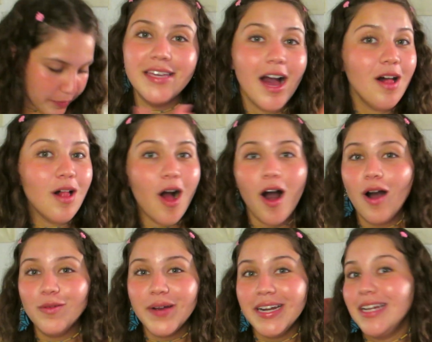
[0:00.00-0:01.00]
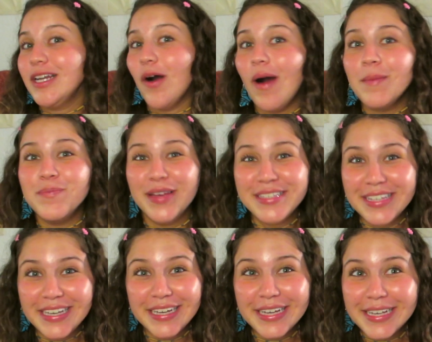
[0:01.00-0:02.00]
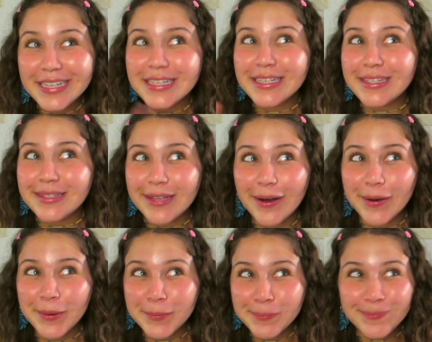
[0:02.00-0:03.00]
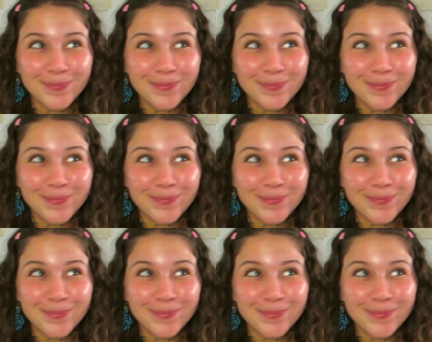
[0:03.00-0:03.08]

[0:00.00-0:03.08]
Y'all already know I'm busy, so